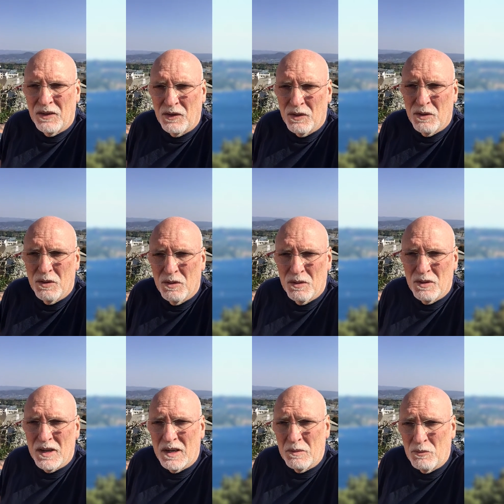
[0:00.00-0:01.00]

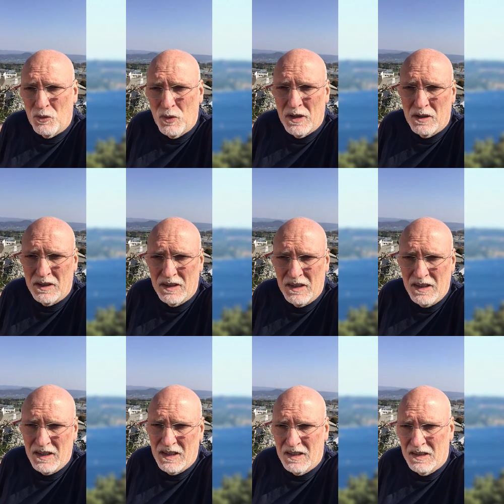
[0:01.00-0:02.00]
So I'm well in
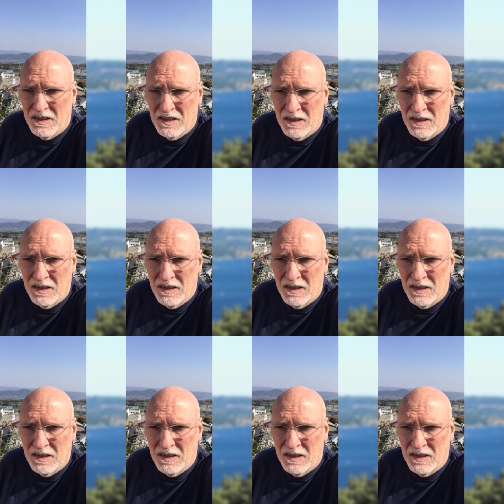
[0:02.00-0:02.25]
the